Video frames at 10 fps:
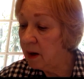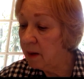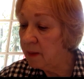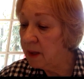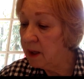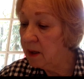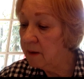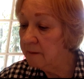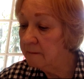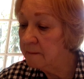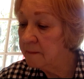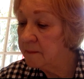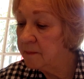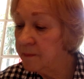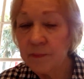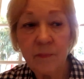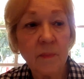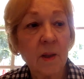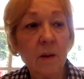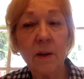Up here.
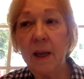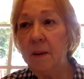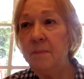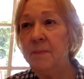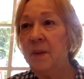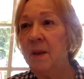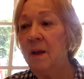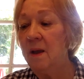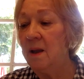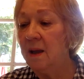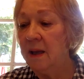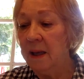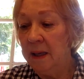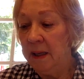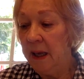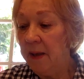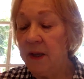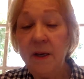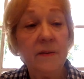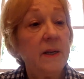Okay. And
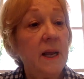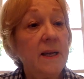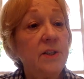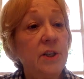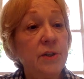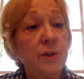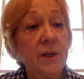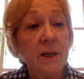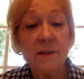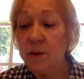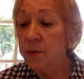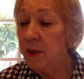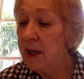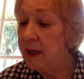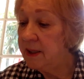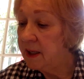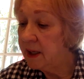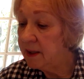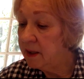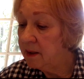then in the next year, 2003, he
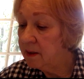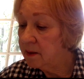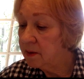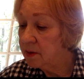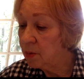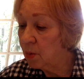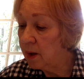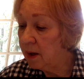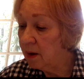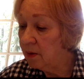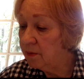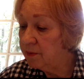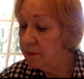did 12.